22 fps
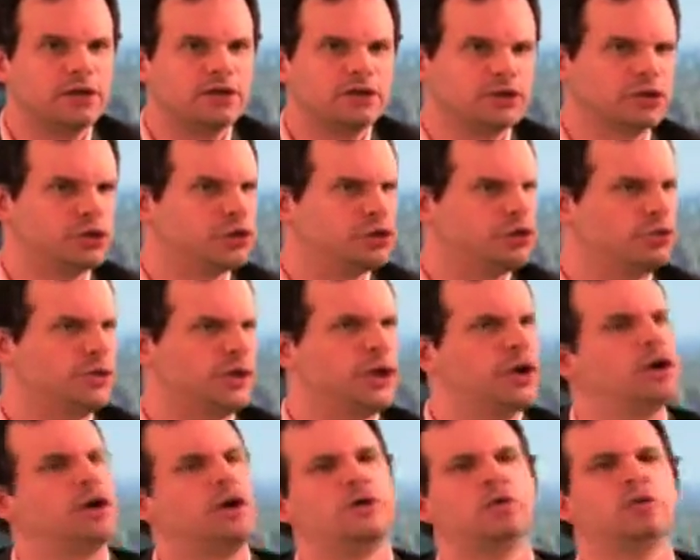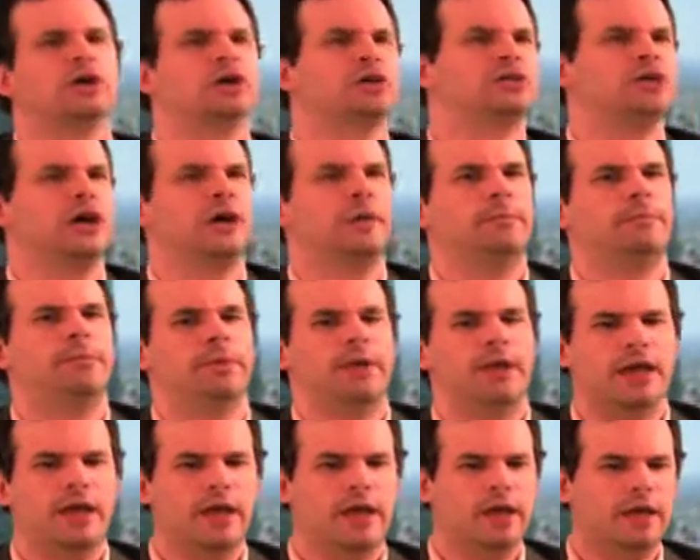So we got all worked up
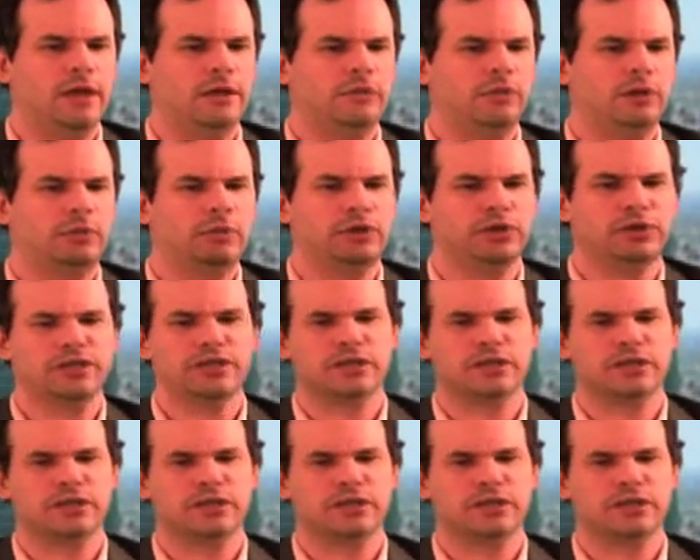and we put